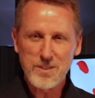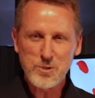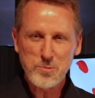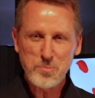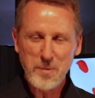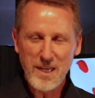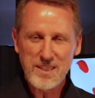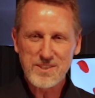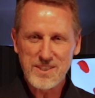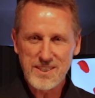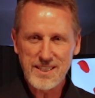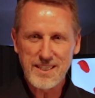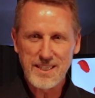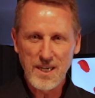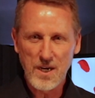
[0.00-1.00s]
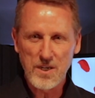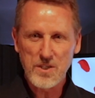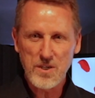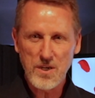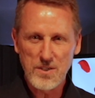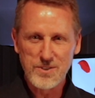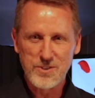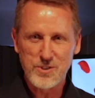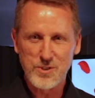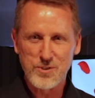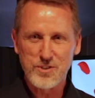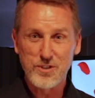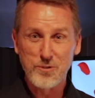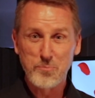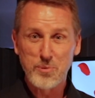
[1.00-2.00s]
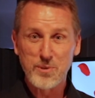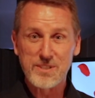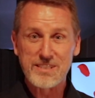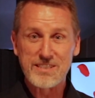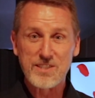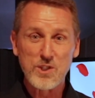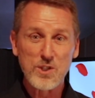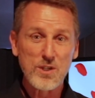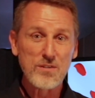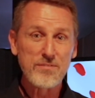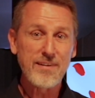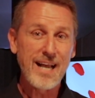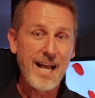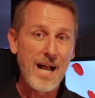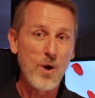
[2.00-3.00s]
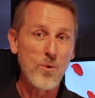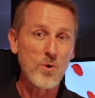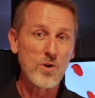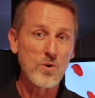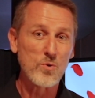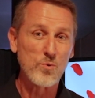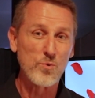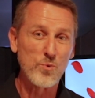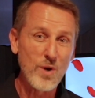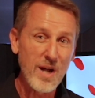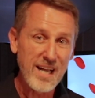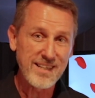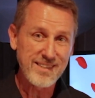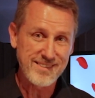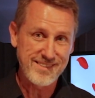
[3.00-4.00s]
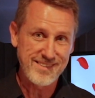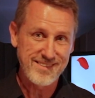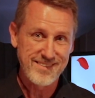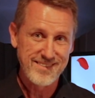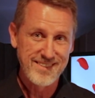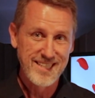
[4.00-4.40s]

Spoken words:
especially in our culture, to preserve our rights.